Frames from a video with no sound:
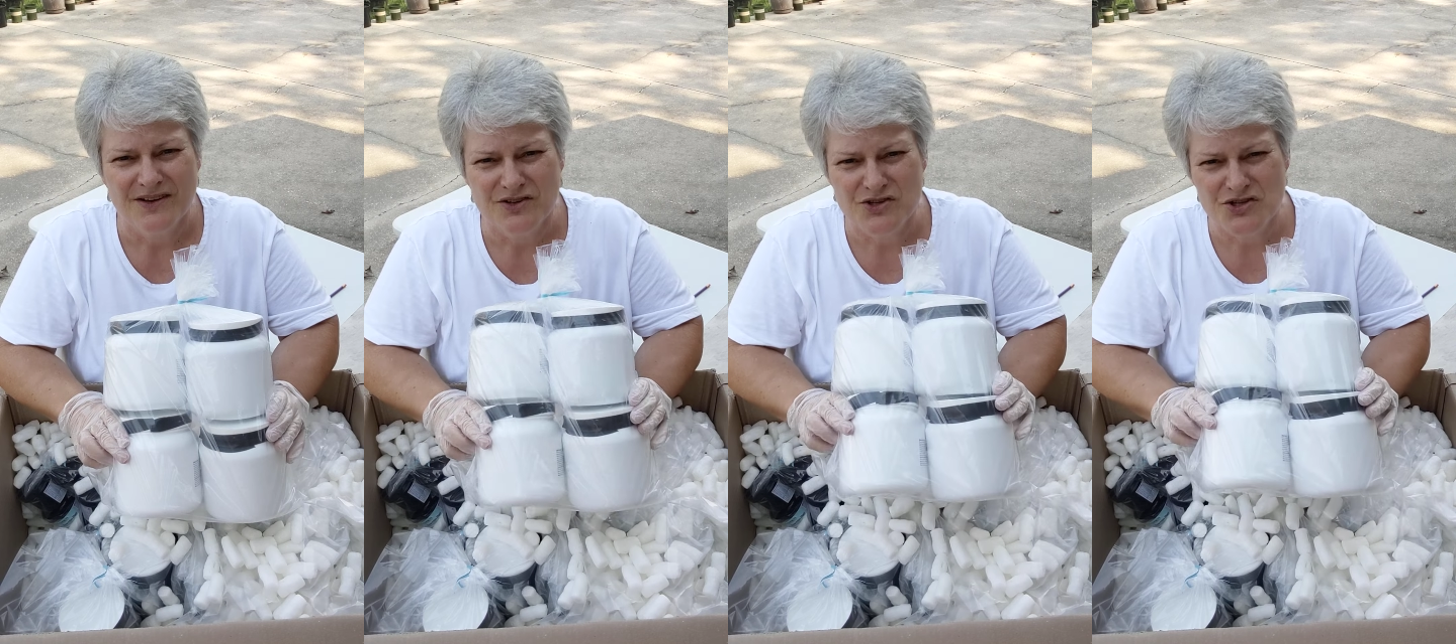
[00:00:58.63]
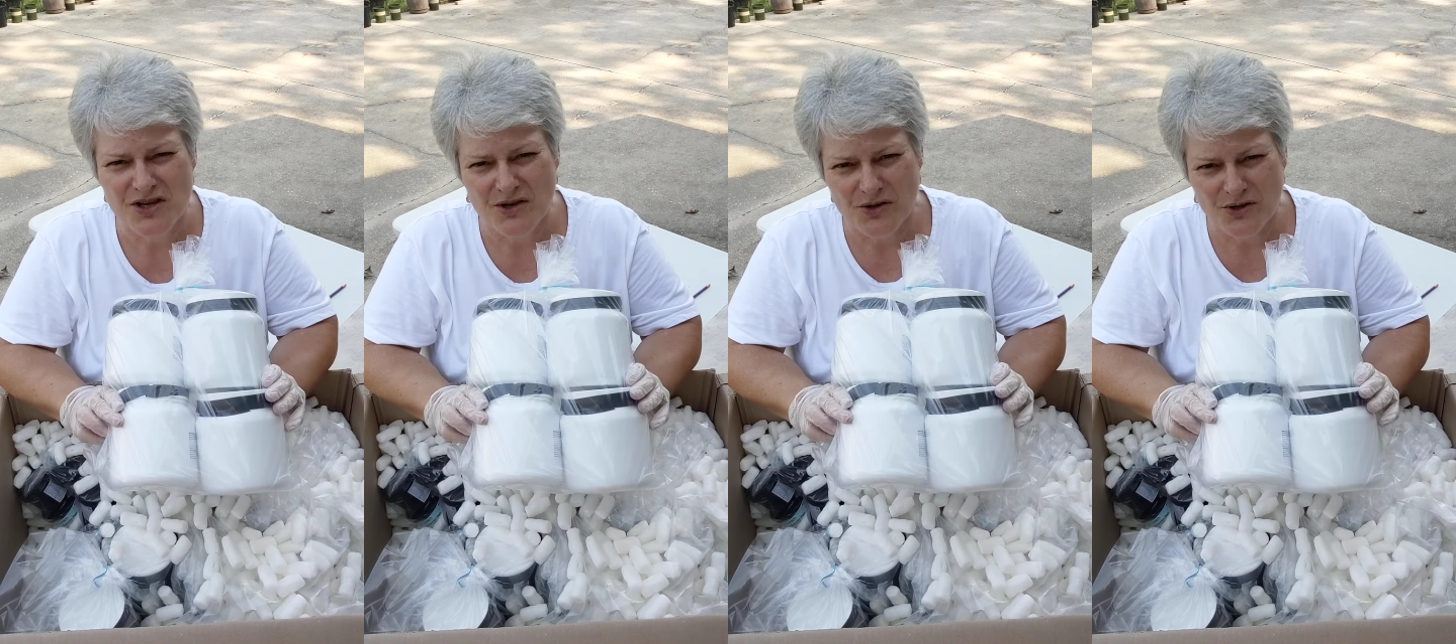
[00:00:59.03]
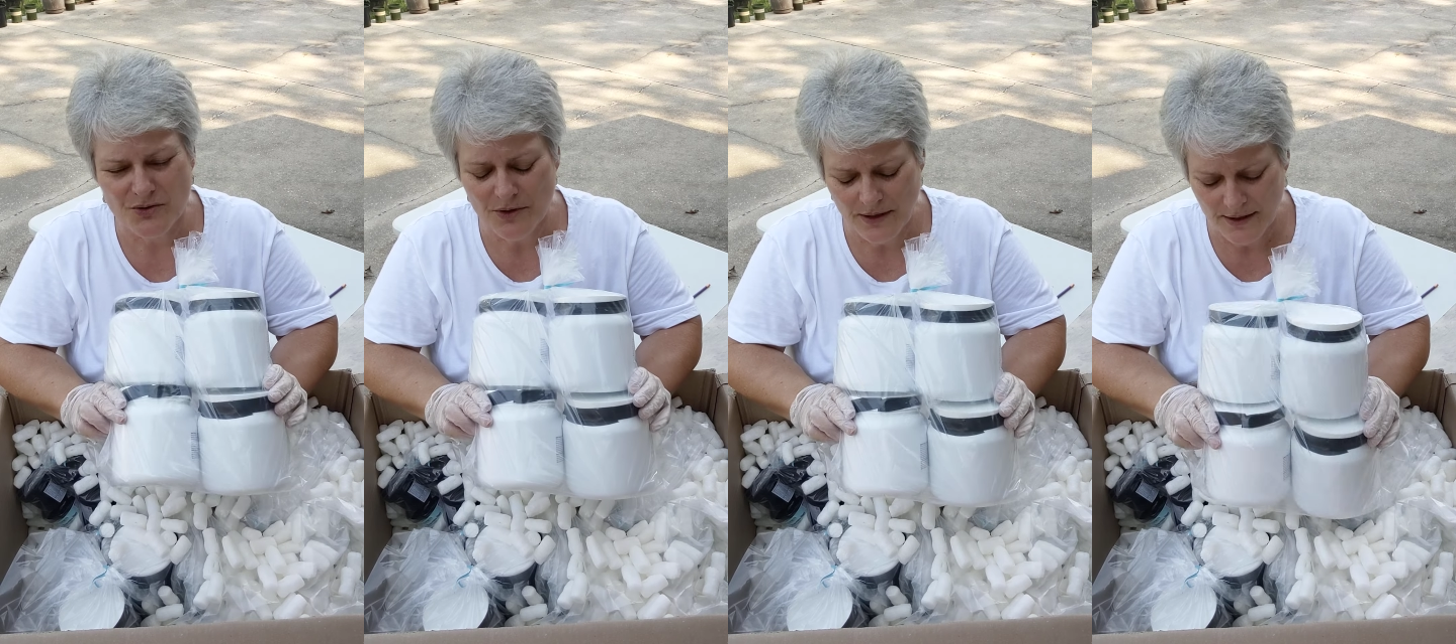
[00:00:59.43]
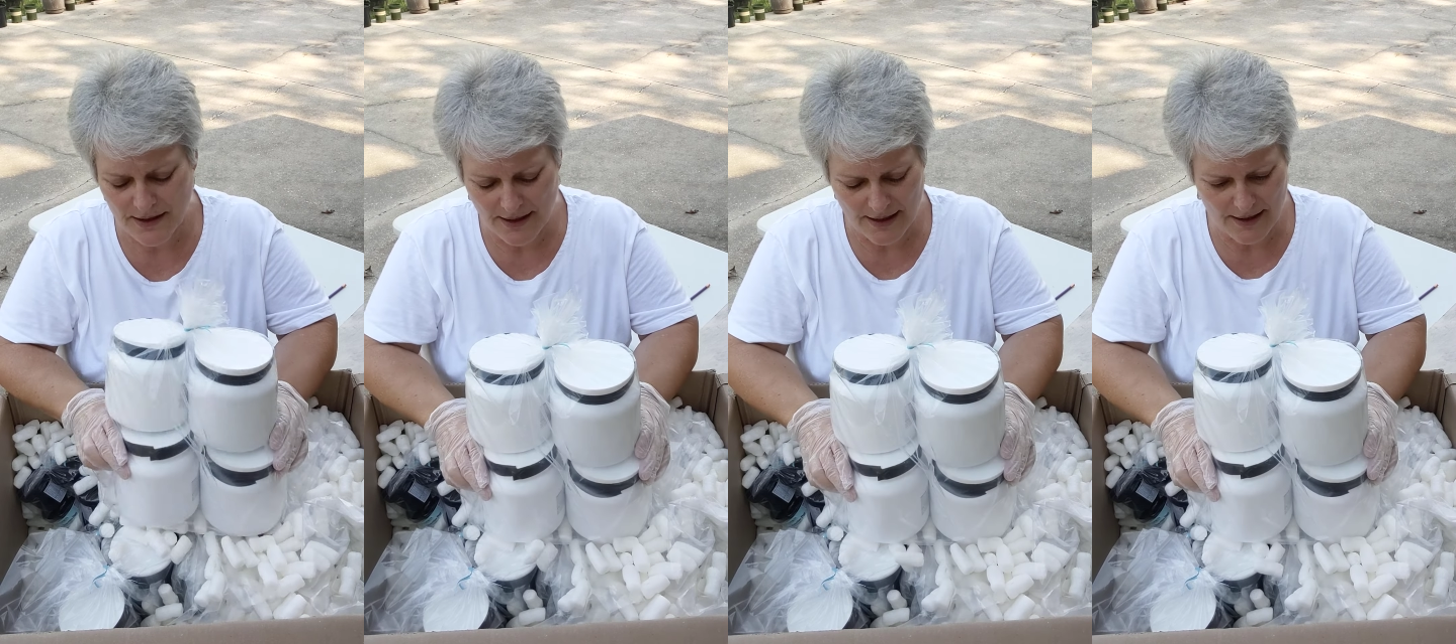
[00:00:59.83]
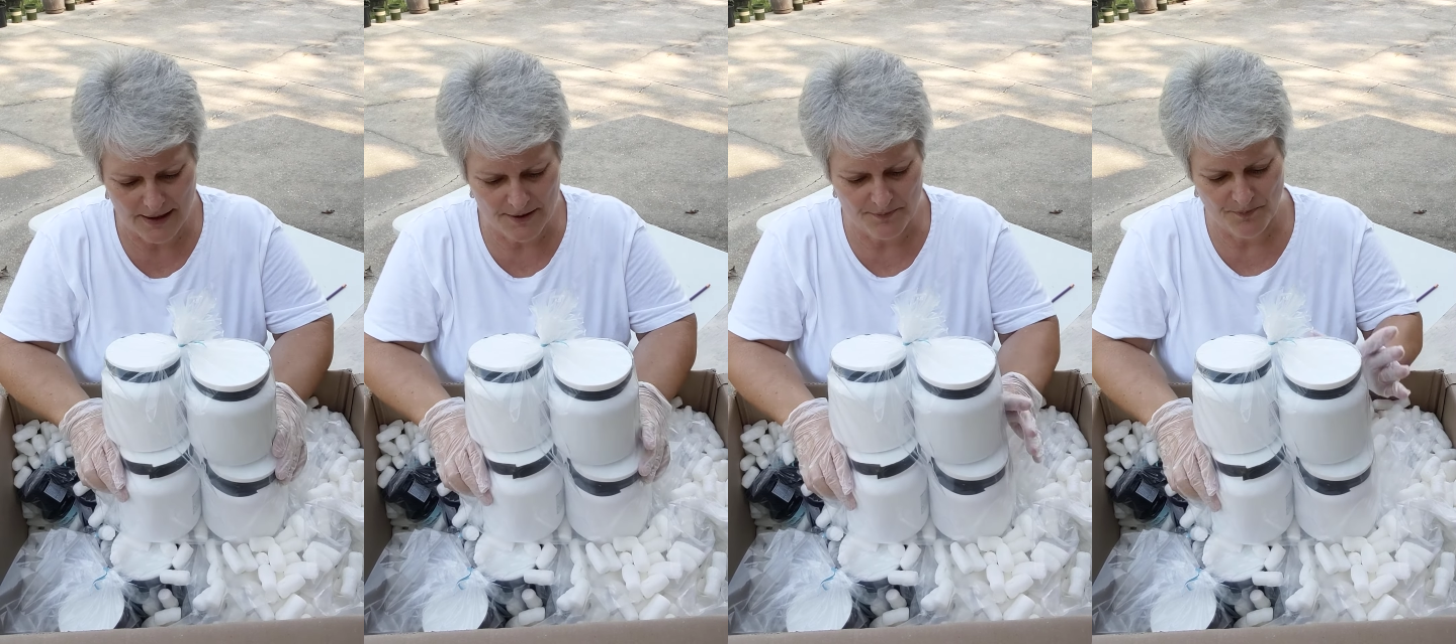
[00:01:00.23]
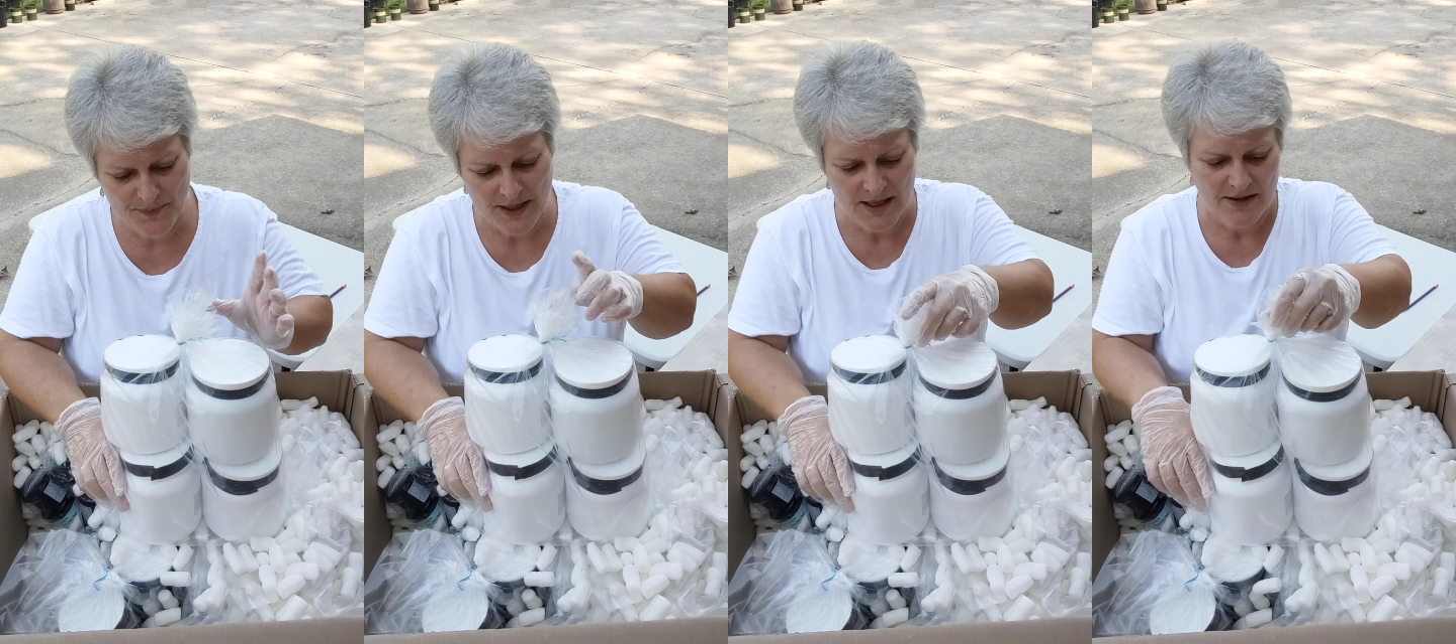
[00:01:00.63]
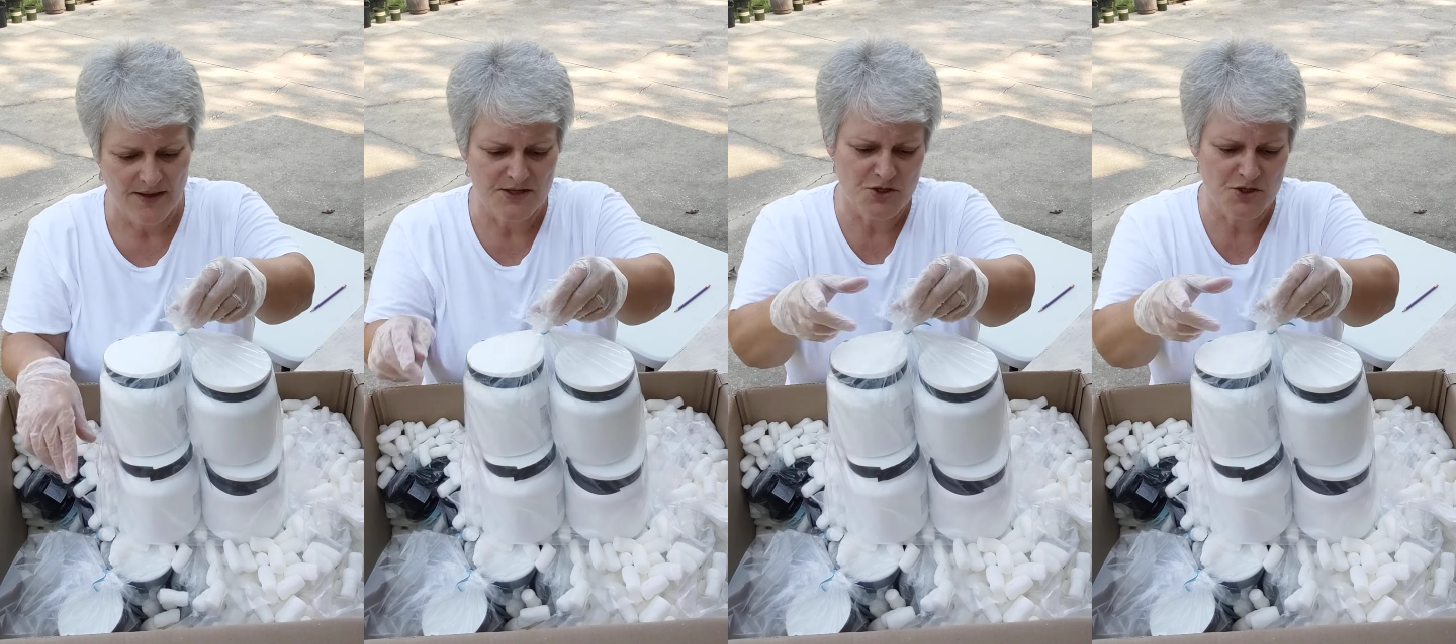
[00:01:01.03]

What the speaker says: and show you. They